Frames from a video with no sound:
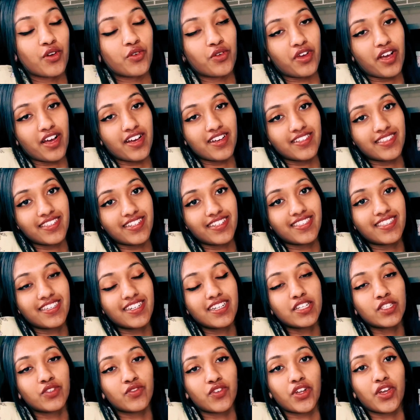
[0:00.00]
you guys, in
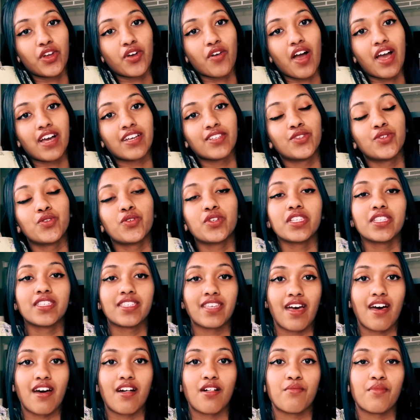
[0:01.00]
today's video, as you can
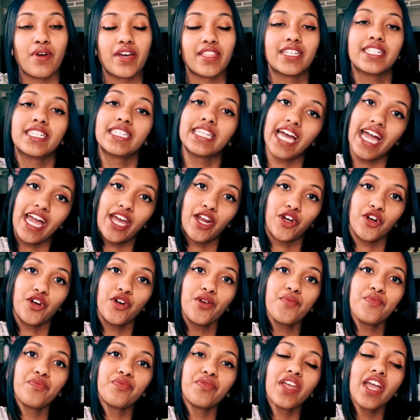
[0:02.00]
tell by the
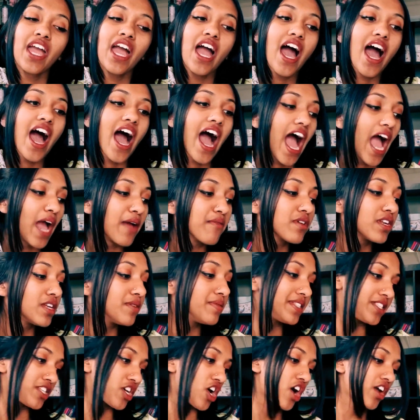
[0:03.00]
title, I'm going to
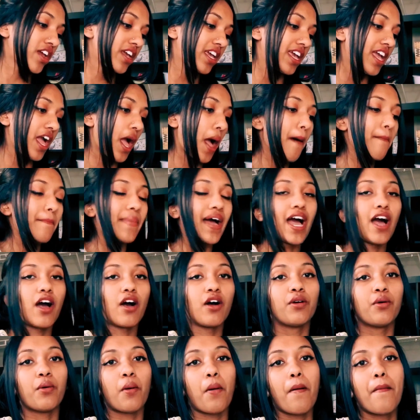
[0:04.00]
be talking
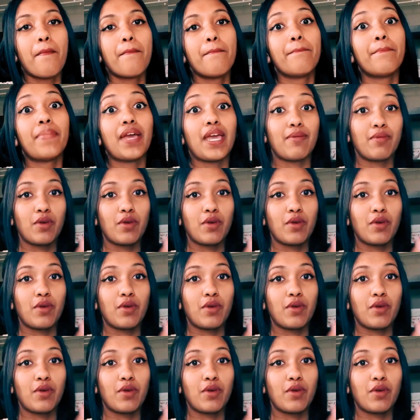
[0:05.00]
about baby